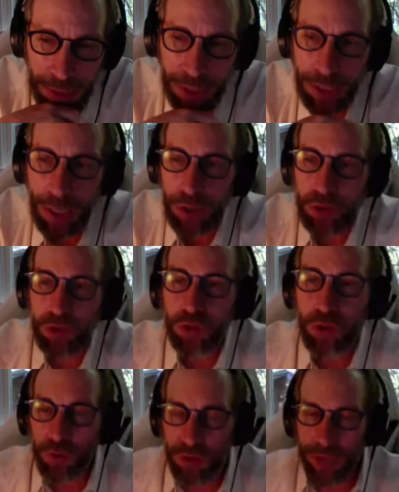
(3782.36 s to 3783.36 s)
in
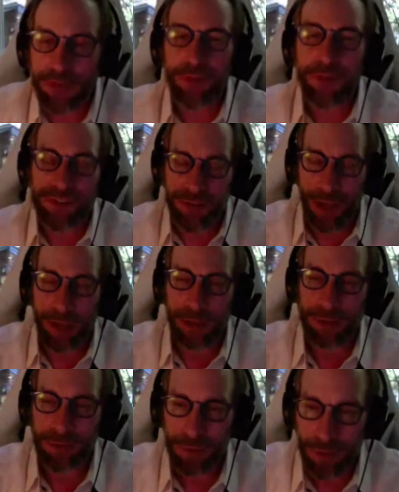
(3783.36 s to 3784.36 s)
two tenths of a
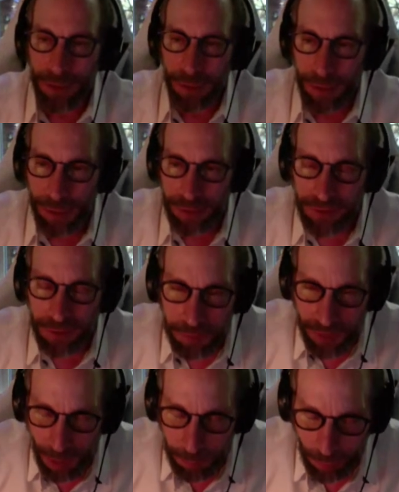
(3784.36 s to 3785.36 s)
second in
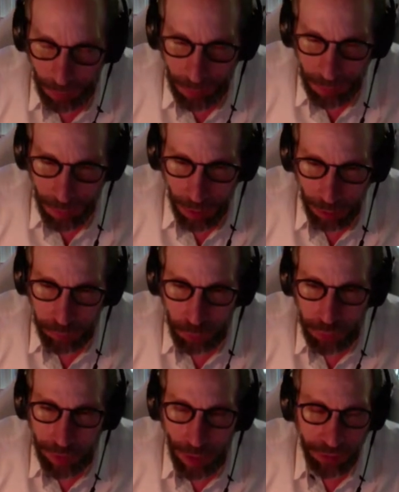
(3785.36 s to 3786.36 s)
September of
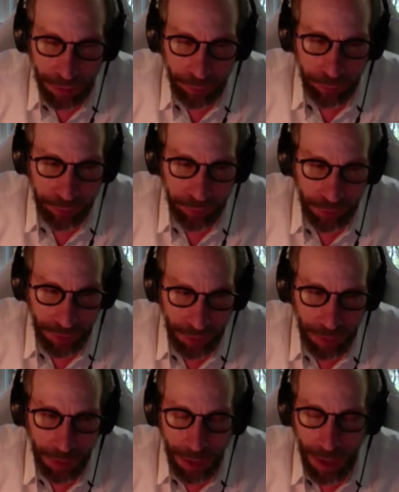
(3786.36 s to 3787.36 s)

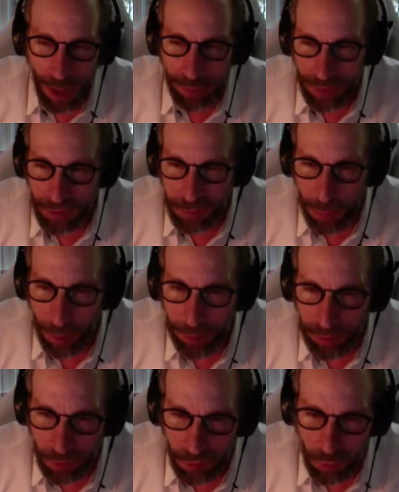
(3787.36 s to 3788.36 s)
2015, and the
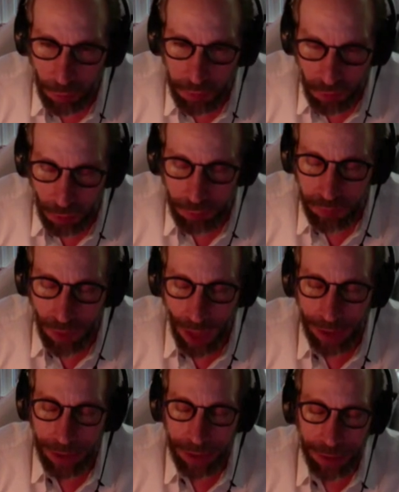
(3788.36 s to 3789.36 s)
experimenters who observed
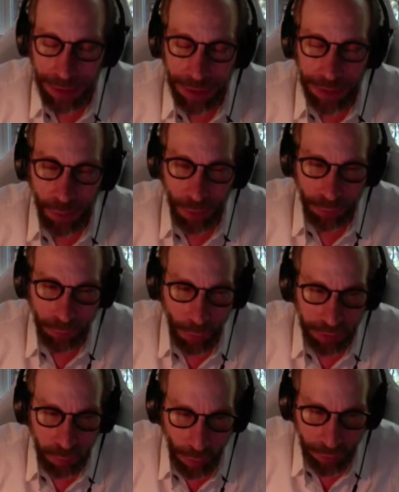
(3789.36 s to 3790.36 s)
that, of
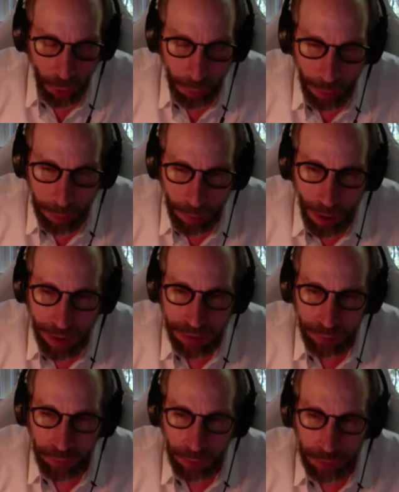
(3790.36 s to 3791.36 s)
course, won the Nobel
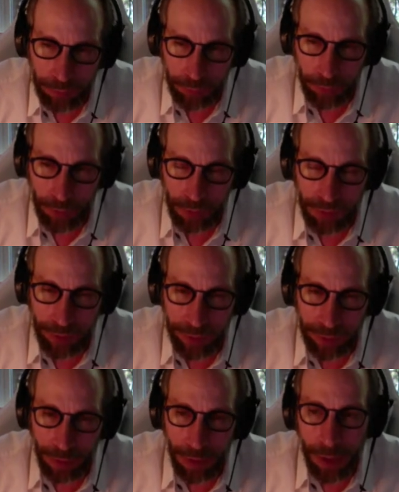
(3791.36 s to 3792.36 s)
Prize a few years
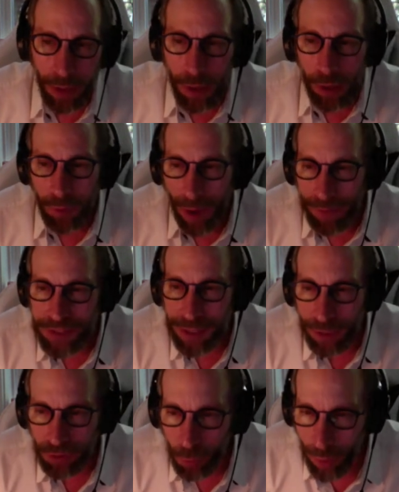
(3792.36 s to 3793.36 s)
later.
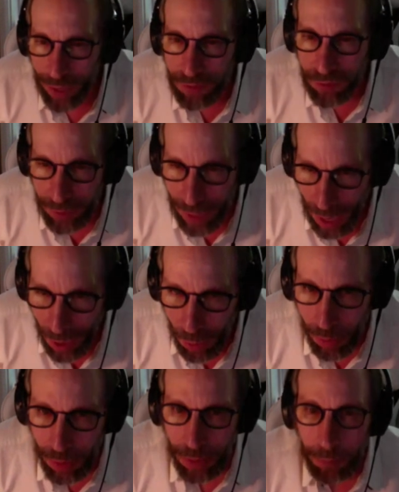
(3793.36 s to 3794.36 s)
Gravitational waves are
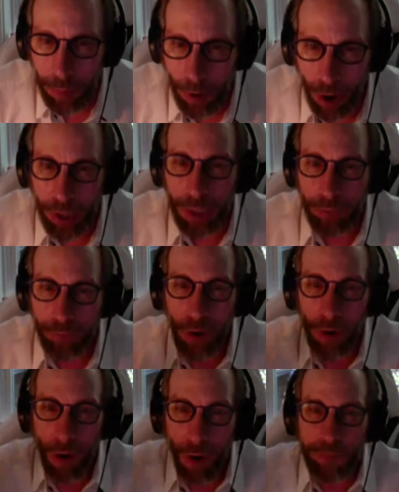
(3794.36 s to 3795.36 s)
now part of
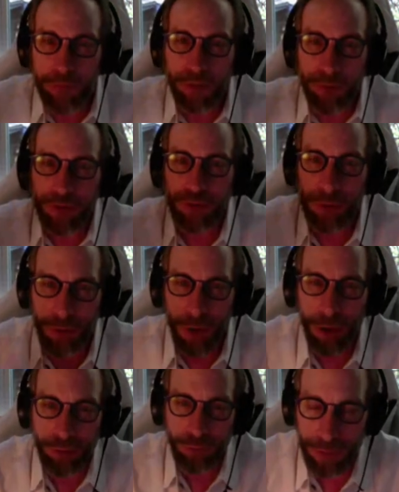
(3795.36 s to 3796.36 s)
our observational
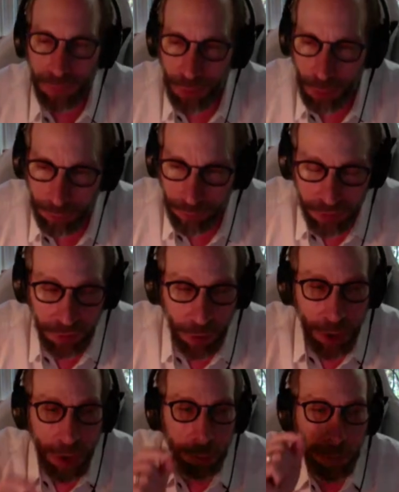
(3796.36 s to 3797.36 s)
cadre of the universe.
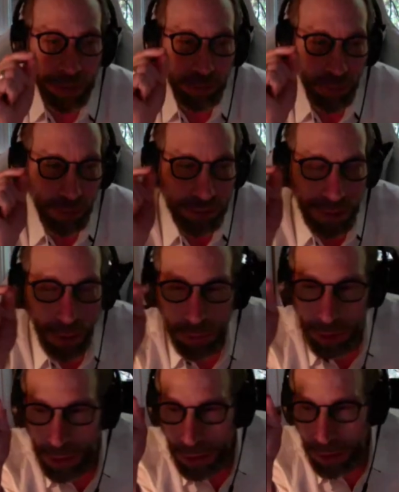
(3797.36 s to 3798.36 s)
But it turns out